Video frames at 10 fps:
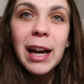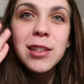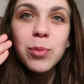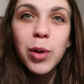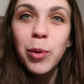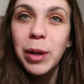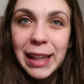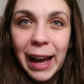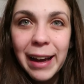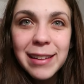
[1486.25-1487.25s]
I just want to
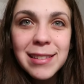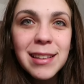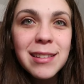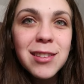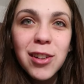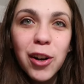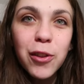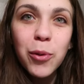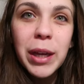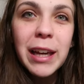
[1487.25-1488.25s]
relax and start
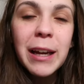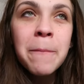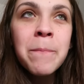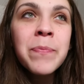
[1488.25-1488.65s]
the week.